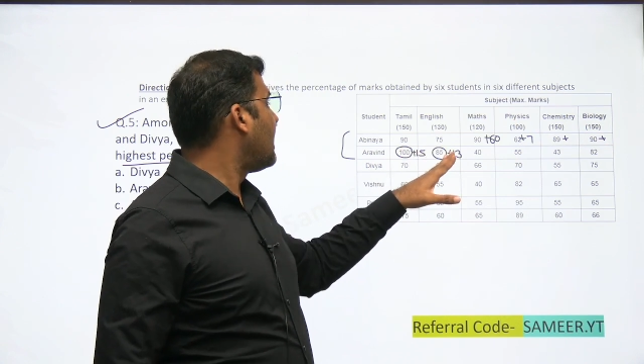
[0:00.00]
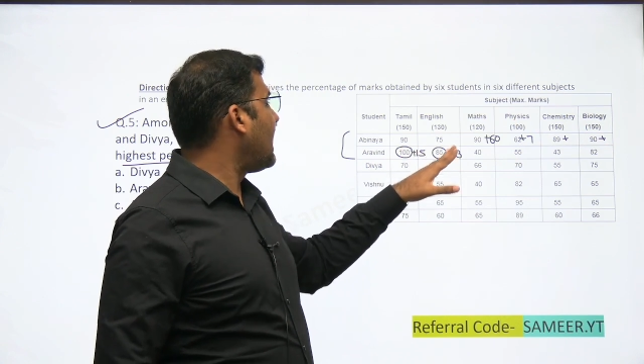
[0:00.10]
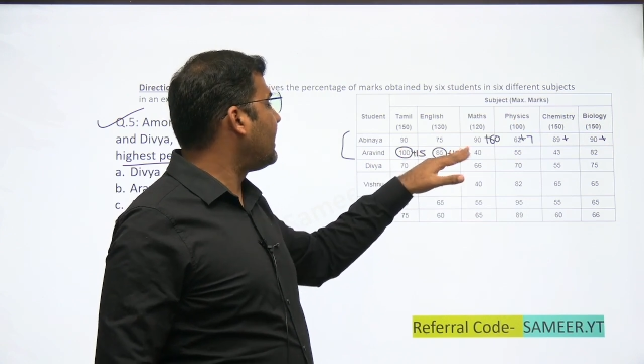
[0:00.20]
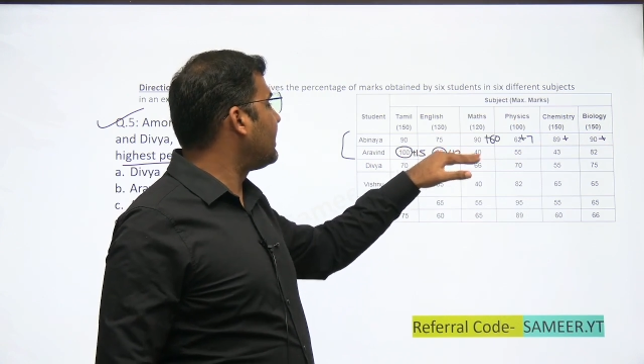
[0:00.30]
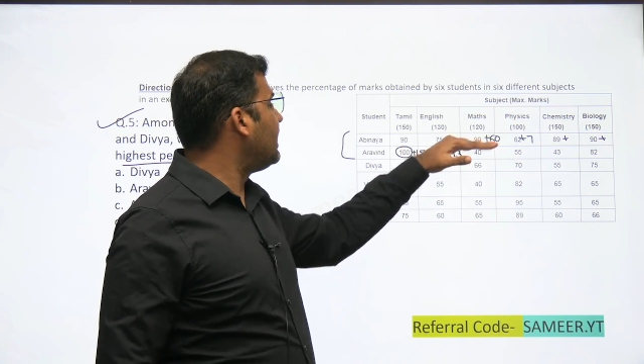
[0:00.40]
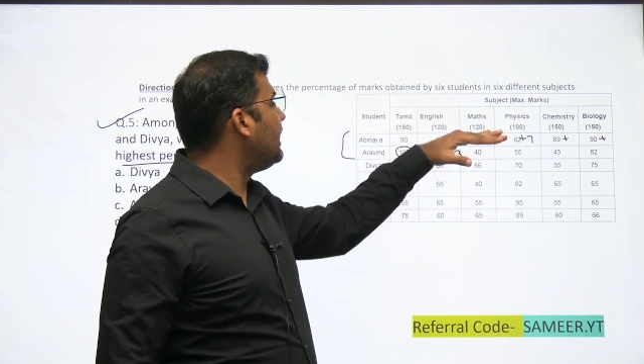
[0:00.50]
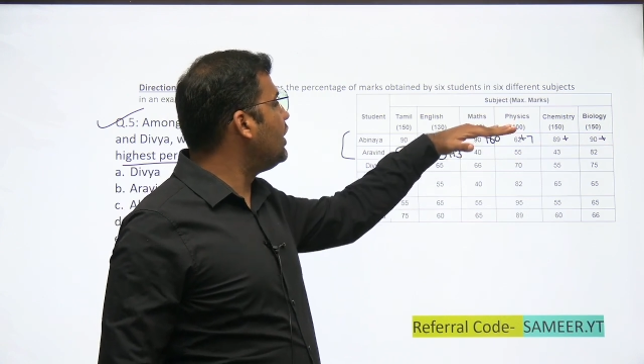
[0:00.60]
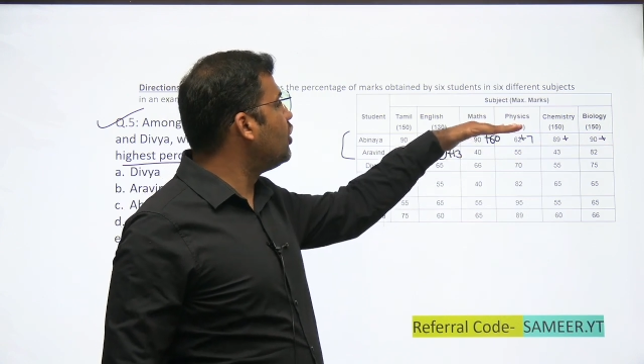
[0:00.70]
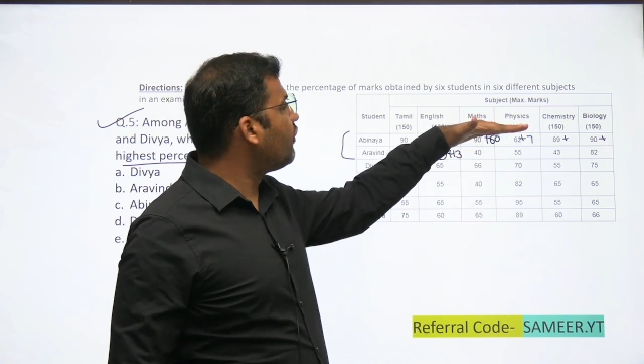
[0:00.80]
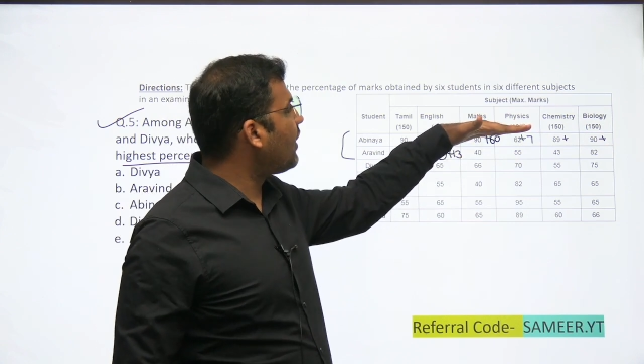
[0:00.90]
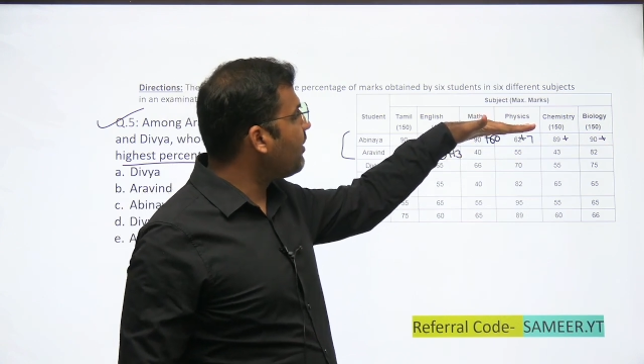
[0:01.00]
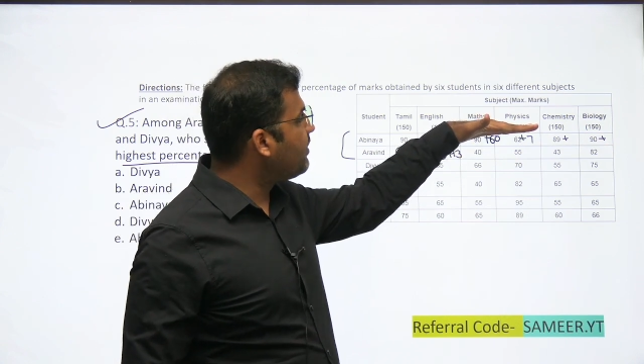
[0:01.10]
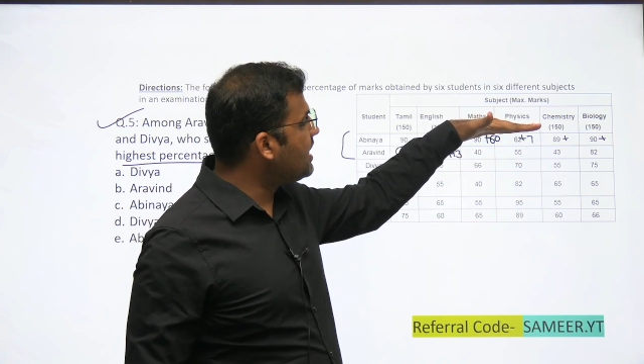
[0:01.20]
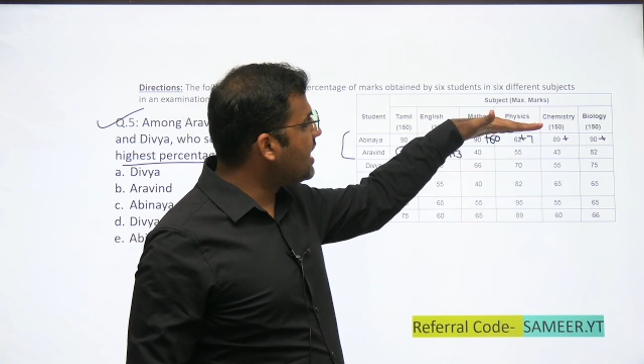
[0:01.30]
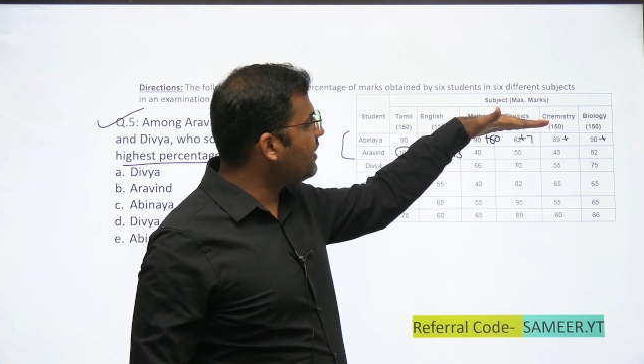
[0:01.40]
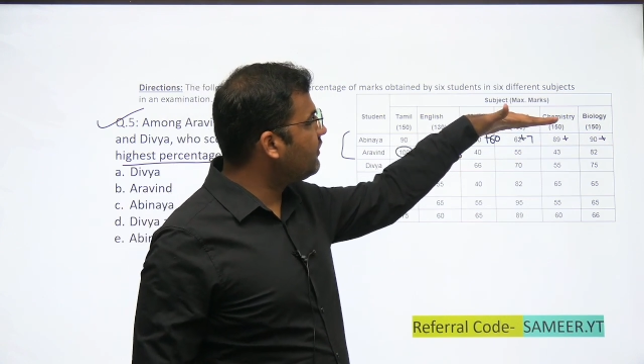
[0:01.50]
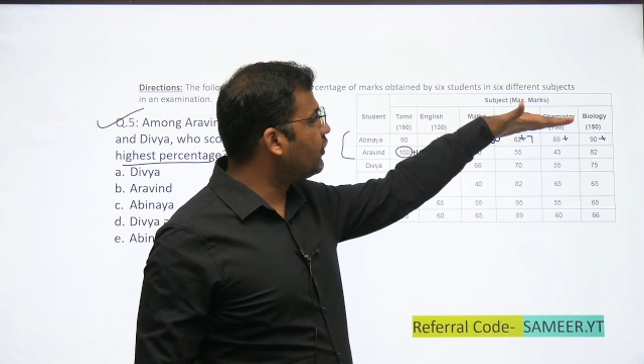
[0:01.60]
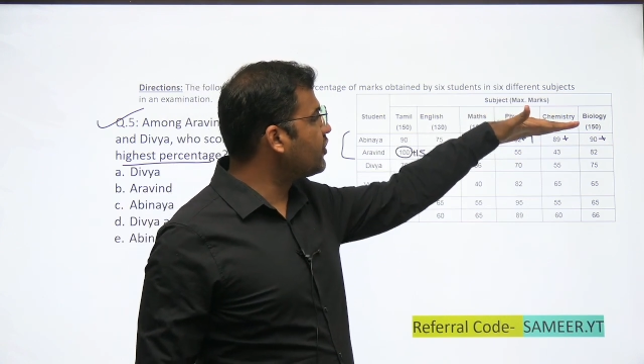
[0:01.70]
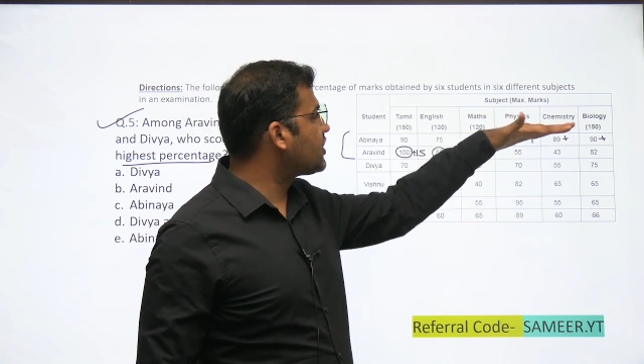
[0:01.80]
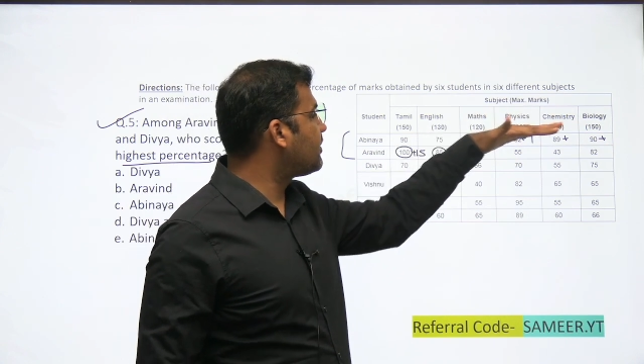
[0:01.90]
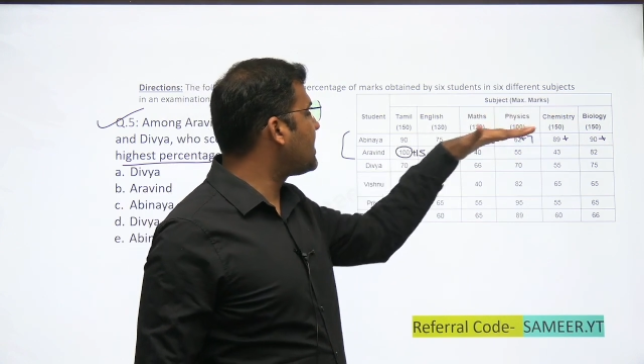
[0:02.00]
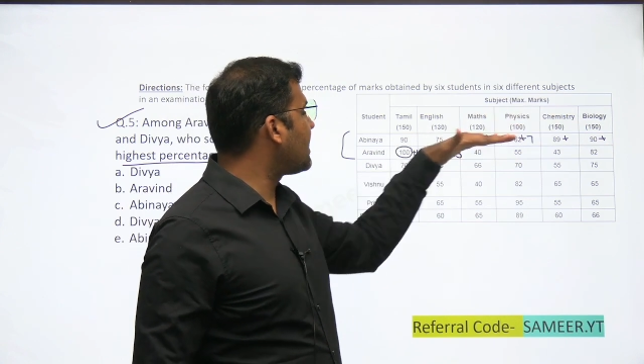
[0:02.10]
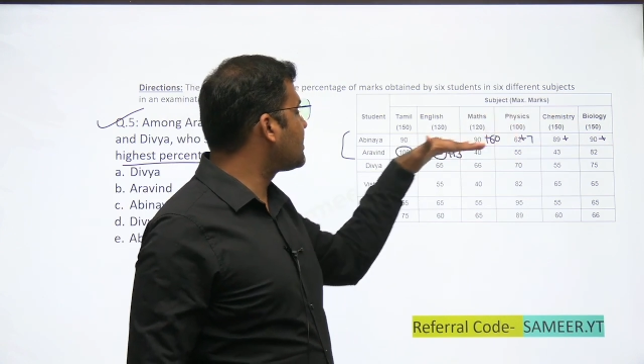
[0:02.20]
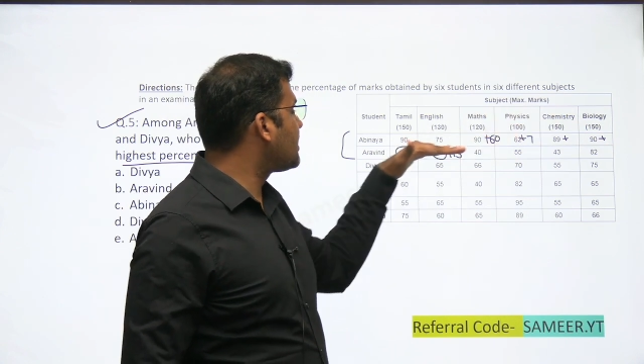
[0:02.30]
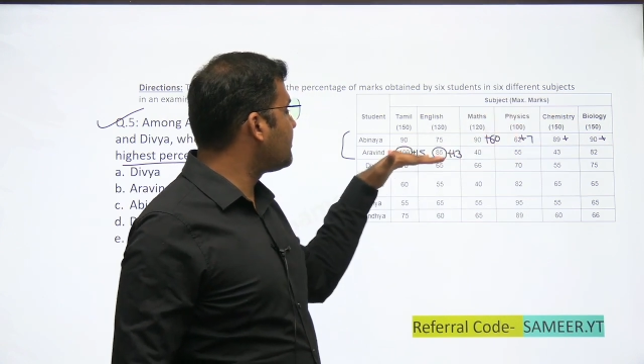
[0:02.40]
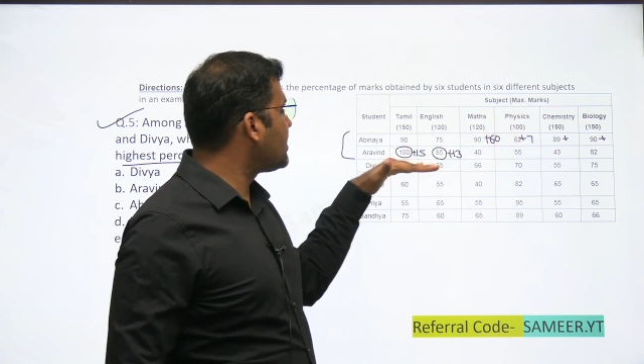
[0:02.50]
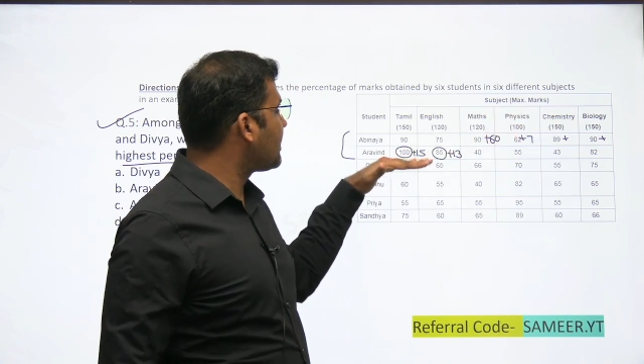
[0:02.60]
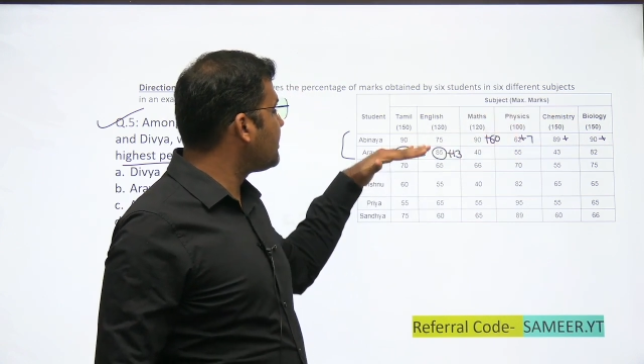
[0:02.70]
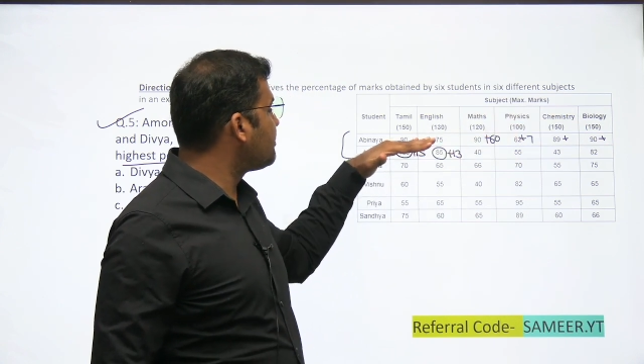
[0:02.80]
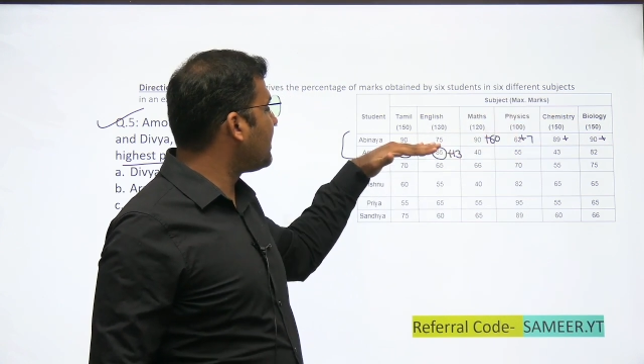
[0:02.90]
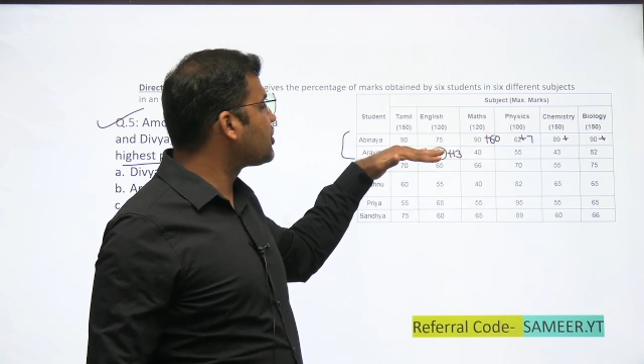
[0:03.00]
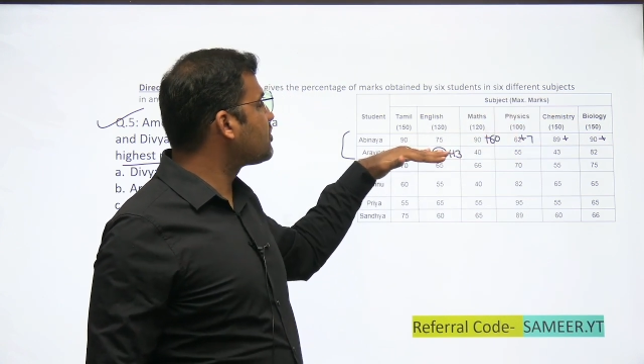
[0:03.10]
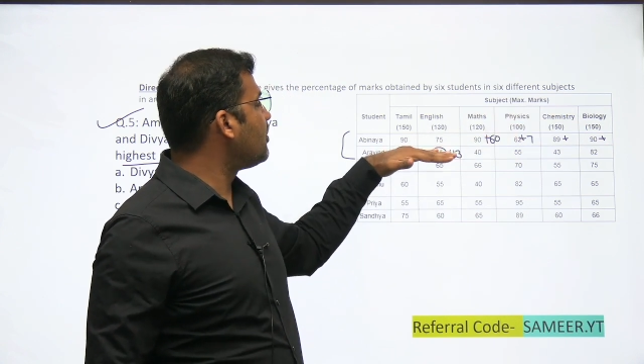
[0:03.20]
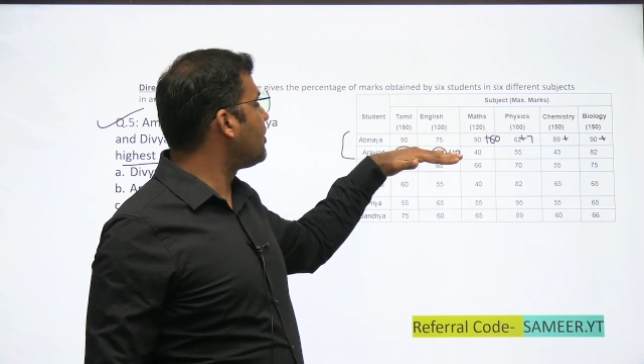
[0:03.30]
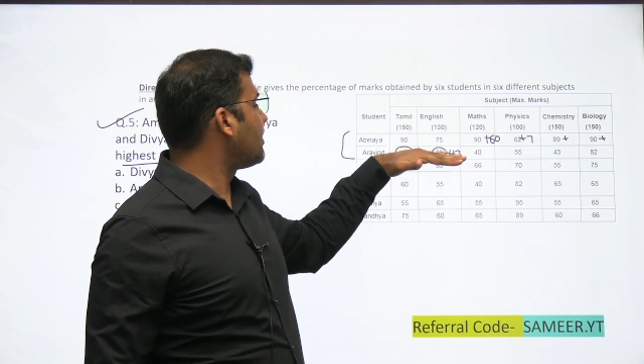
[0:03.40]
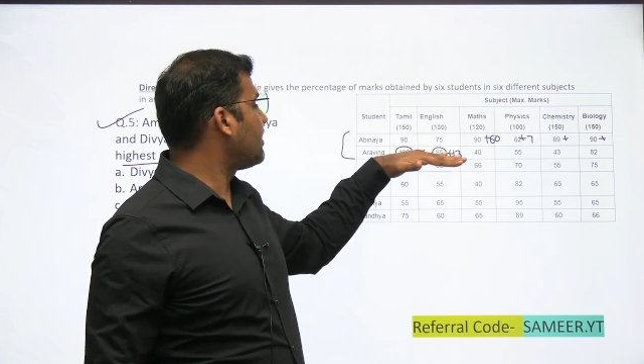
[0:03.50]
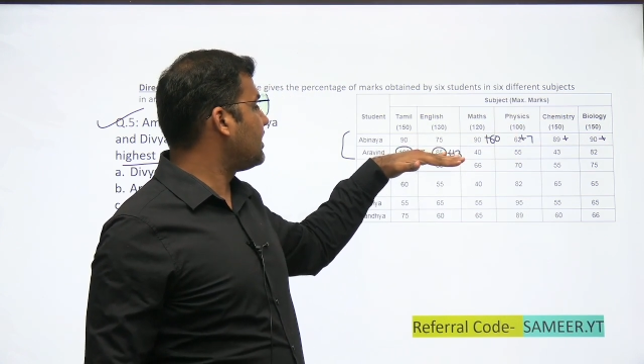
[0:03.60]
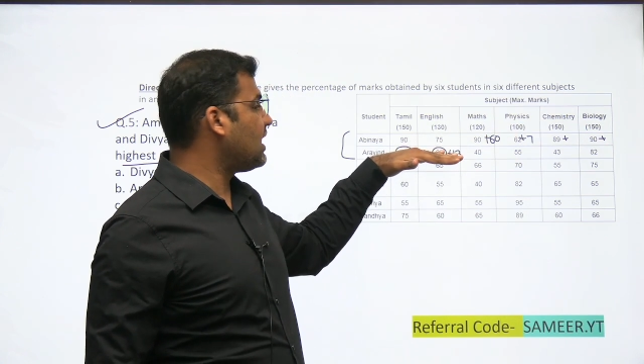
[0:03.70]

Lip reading: and the lead of Abhinay in 4 subject is much more